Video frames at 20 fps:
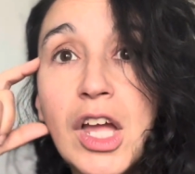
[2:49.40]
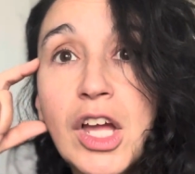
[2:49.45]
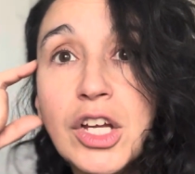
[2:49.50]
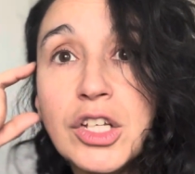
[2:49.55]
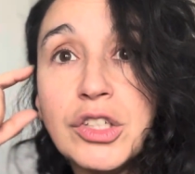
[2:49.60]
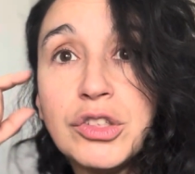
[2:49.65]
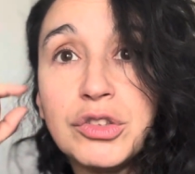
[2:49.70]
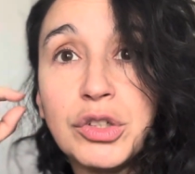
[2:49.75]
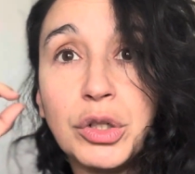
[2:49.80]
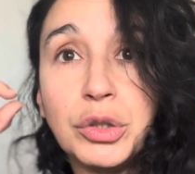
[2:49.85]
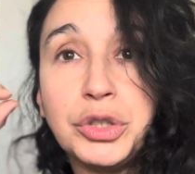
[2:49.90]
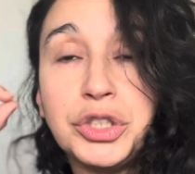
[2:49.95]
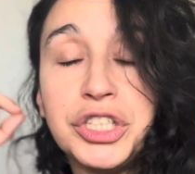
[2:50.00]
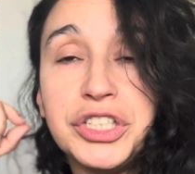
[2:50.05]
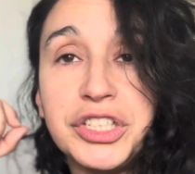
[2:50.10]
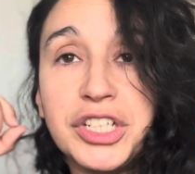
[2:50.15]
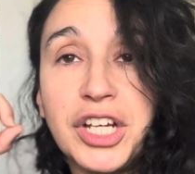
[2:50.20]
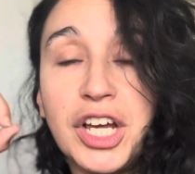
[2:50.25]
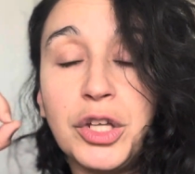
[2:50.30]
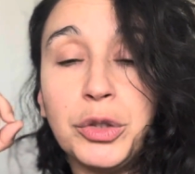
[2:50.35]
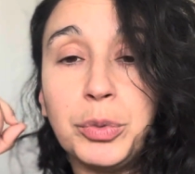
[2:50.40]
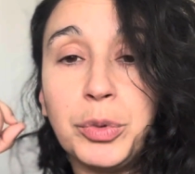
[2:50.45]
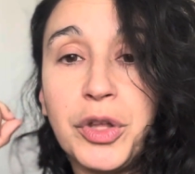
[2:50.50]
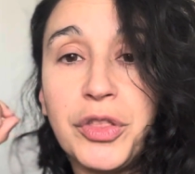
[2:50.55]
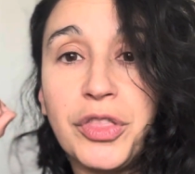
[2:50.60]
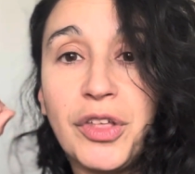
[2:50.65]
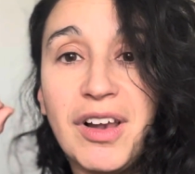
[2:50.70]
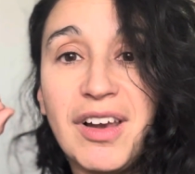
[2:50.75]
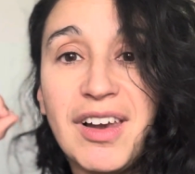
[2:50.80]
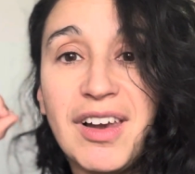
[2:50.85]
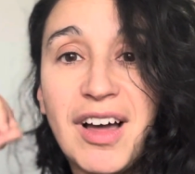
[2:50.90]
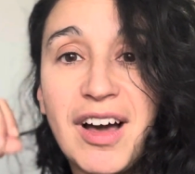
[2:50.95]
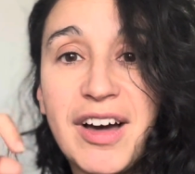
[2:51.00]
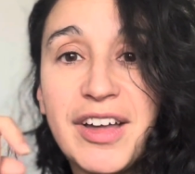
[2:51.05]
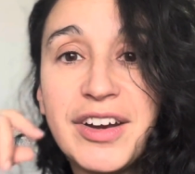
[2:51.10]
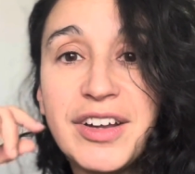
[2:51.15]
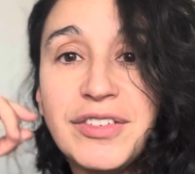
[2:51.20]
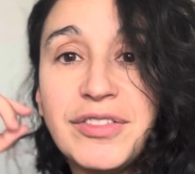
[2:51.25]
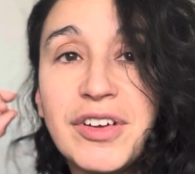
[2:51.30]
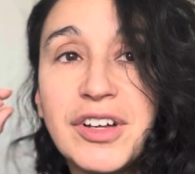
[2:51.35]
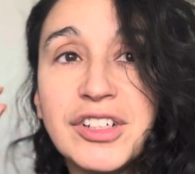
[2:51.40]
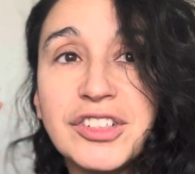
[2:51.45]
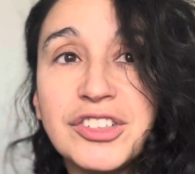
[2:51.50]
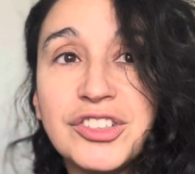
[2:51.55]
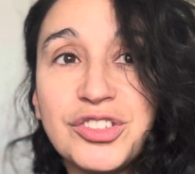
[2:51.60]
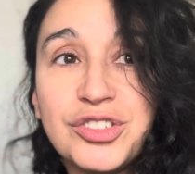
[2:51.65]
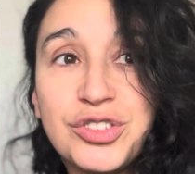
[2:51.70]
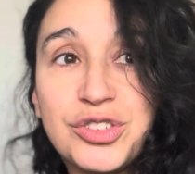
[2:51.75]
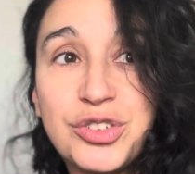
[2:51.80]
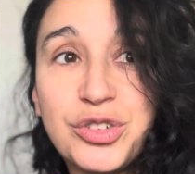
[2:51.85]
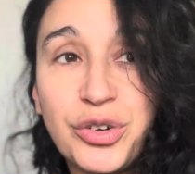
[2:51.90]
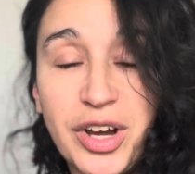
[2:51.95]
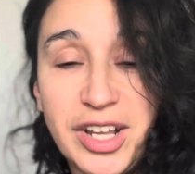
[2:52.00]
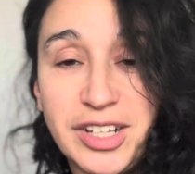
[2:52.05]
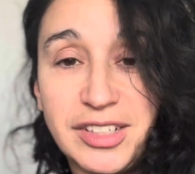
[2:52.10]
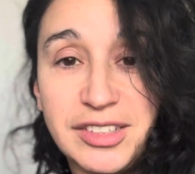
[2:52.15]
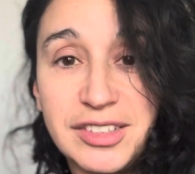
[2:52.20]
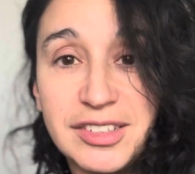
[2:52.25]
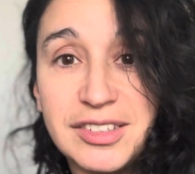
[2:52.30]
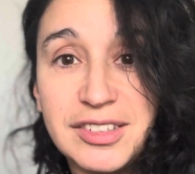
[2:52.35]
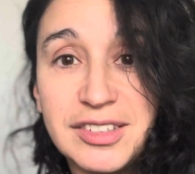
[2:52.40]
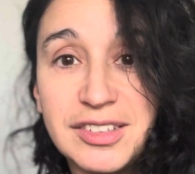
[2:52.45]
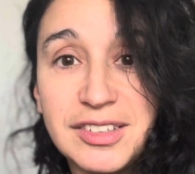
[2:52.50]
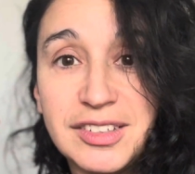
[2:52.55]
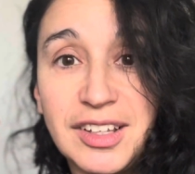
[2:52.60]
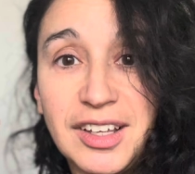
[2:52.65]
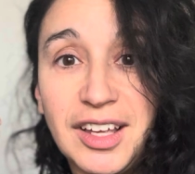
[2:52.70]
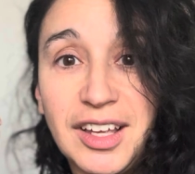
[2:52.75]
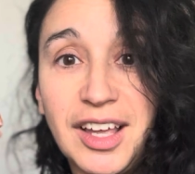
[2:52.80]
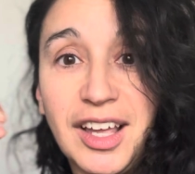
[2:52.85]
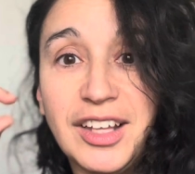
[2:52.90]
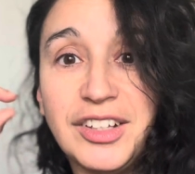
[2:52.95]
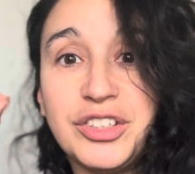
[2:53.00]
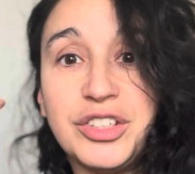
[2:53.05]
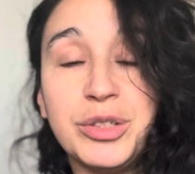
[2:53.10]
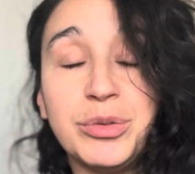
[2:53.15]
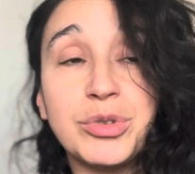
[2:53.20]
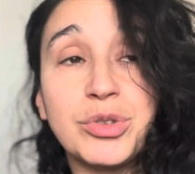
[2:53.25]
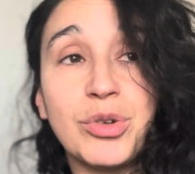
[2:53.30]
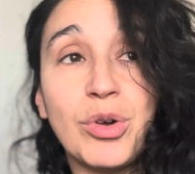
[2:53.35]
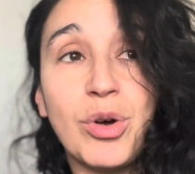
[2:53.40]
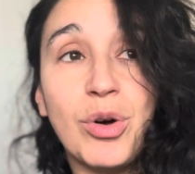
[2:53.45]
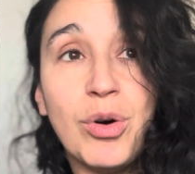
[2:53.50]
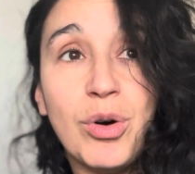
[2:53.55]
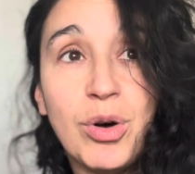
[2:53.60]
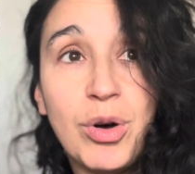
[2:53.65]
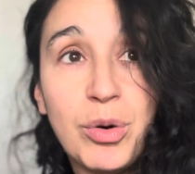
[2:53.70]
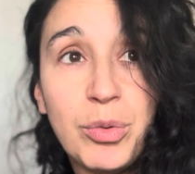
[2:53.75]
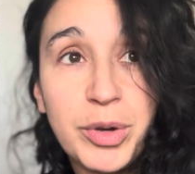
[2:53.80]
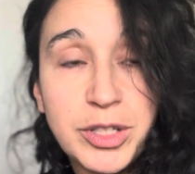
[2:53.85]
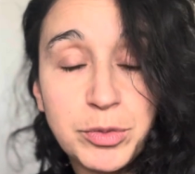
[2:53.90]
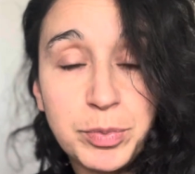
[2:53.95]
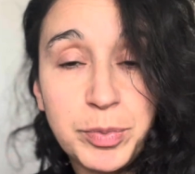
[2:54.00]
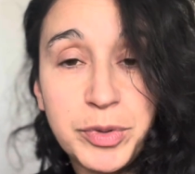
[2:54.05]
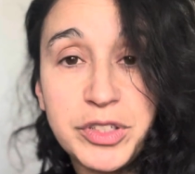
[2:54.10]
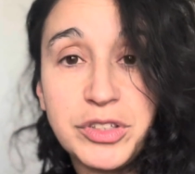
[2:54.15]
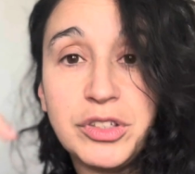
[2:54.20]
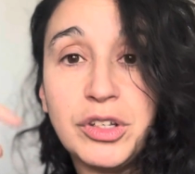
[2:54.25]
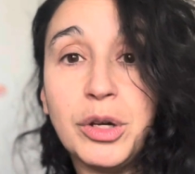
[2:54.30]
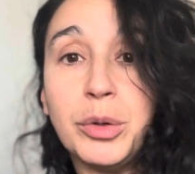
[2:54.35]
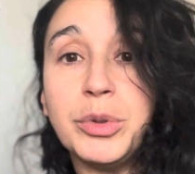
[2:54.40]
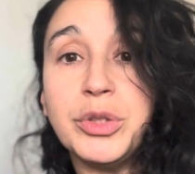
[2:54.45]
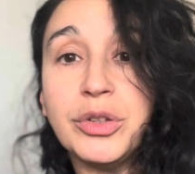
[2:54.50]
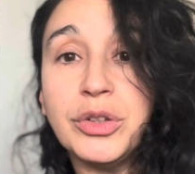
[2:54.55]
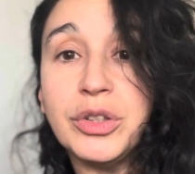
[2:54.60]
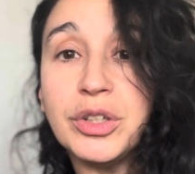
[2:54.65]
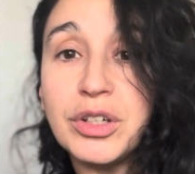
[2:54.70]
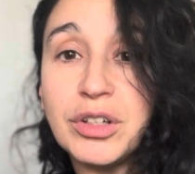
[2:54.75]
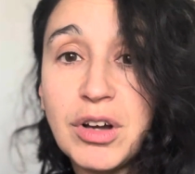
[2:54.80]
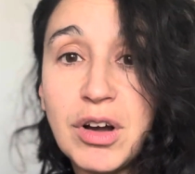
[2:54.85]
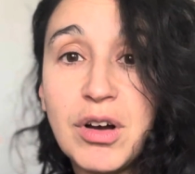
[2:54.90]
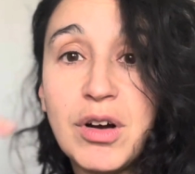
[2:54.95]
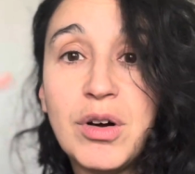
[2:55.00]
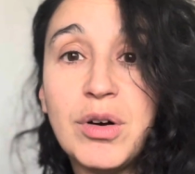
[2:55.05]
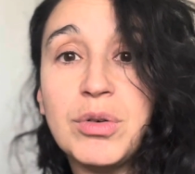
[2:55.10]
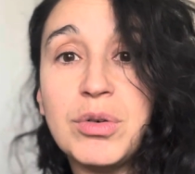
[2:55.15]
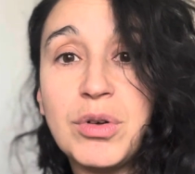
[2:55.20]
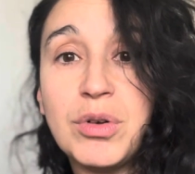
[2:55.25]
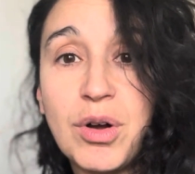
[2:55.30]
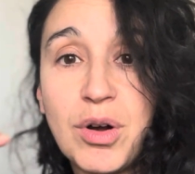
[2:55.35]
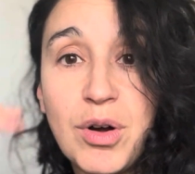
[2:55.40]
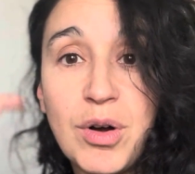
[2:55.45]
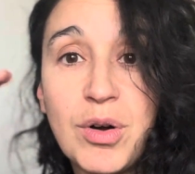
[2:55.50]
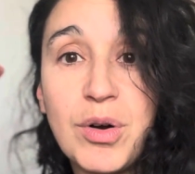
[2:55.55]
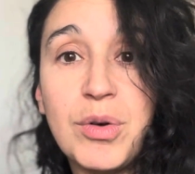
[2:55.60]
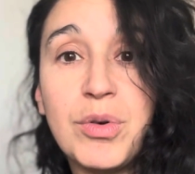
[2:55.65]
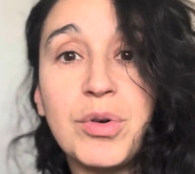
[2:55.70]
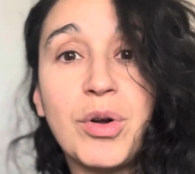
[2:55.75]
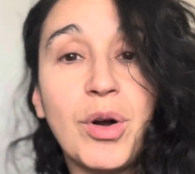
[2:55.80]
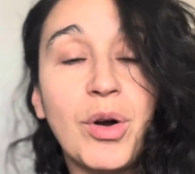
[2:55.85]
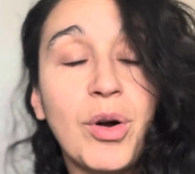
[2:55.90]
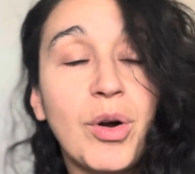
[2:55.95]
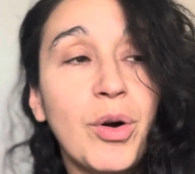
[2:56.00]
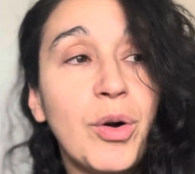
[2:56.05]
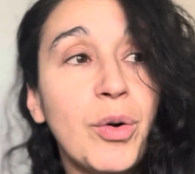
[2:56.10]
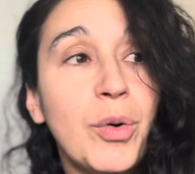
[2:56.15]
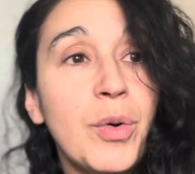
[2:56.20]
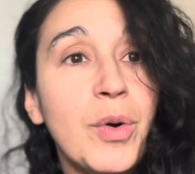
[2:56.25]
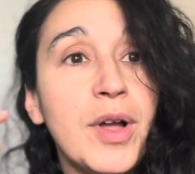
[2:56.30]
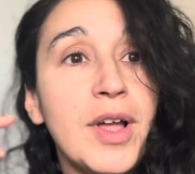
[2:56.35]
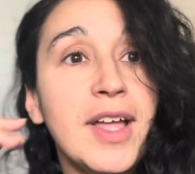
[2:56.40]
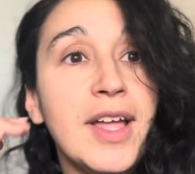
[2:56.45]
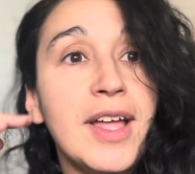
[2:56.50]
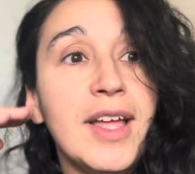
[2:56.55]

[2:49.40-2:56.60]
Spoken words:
So she dealt with a lot of stress, and she was always busy, always on the go, go, go.